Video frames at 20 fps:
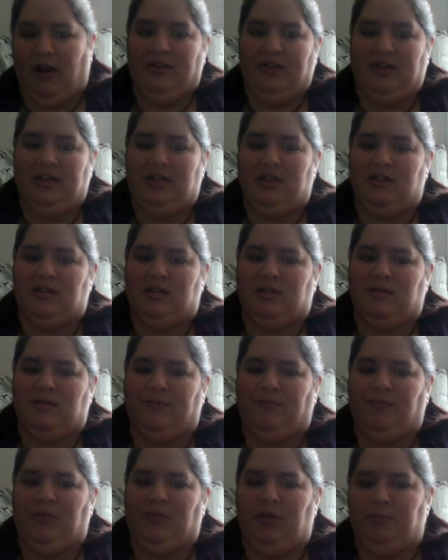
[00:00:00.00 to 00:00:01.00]
this is
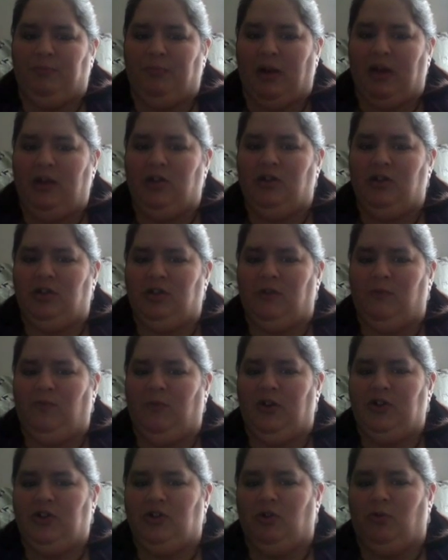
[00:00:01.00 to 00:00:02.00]
my YouTube
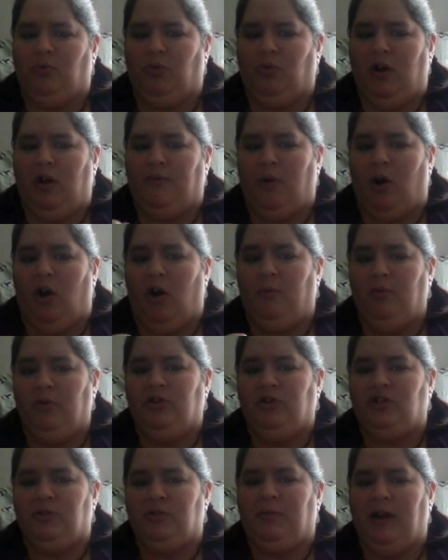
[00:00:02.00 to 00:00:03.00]
venture where I'm
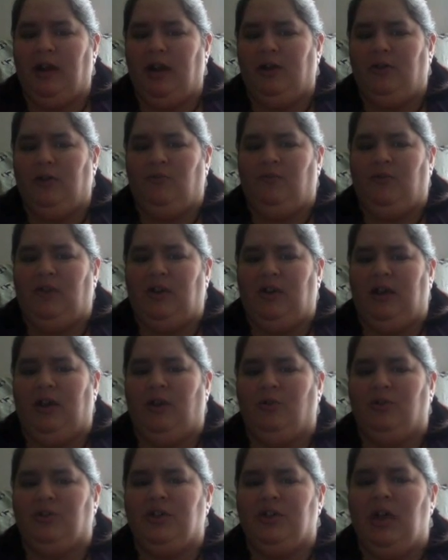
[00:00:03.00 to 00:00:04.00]
almost to my 100
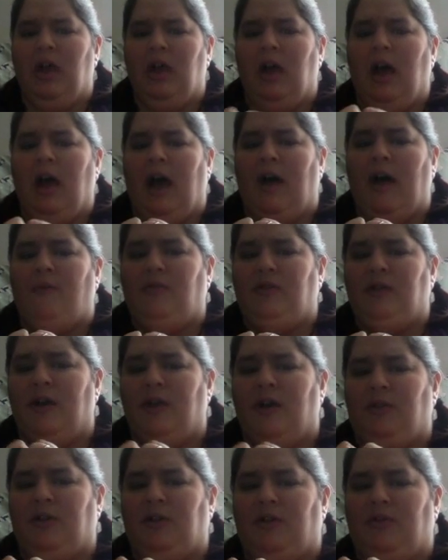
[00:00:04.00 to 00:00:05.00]
videos. I've
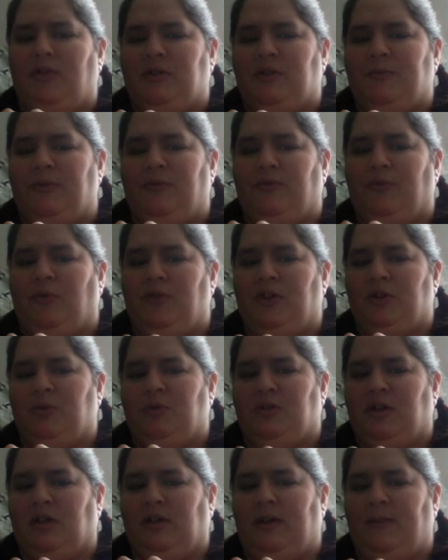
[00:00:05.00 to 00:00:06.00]
never done this before. This
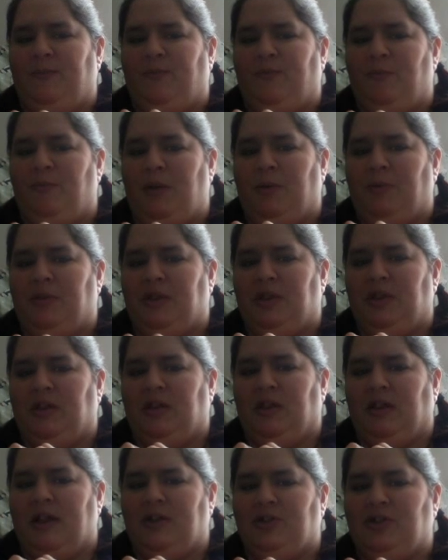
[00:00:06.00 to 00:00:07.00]
was a leap for me within the
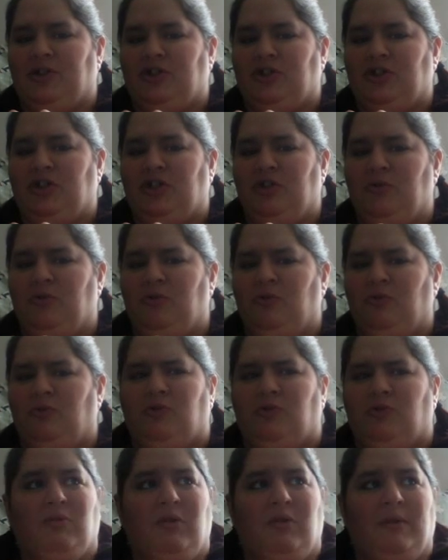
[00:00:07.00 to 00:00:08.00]
last
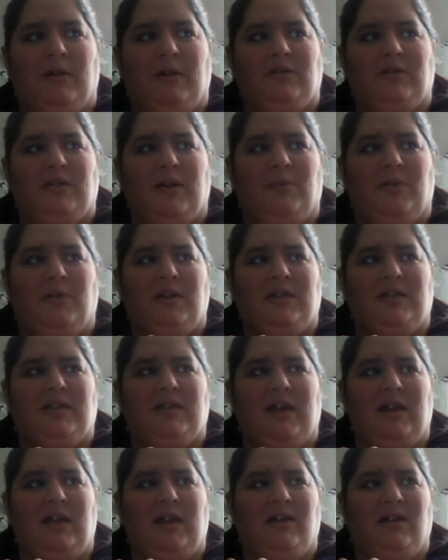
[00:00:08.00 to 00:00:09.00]
2-3 months, I want to
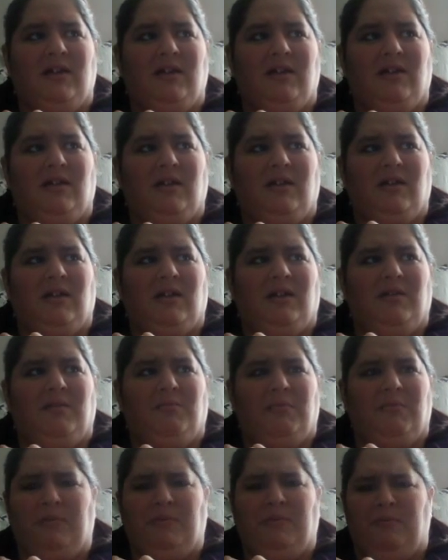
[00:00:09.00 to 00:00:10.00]
say.
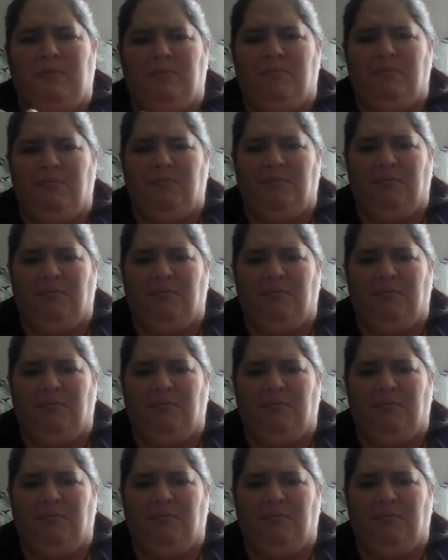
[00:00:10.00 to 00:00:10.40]
Maybe